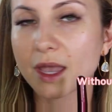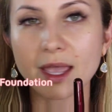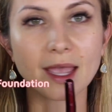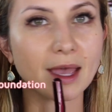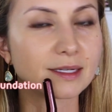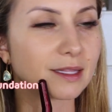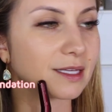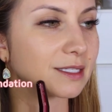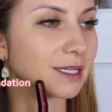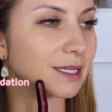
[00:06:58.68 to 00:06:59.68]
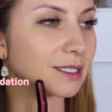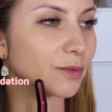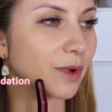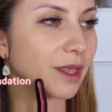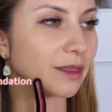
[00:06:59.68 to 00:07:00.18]
And this
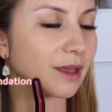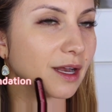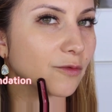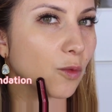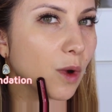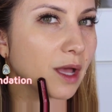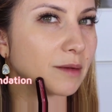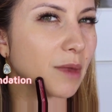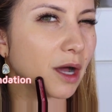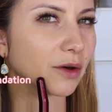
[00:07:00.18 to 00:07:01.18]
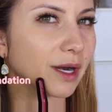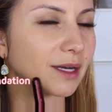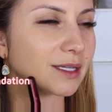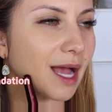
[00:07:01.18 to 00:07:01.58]
is with kind of one moderate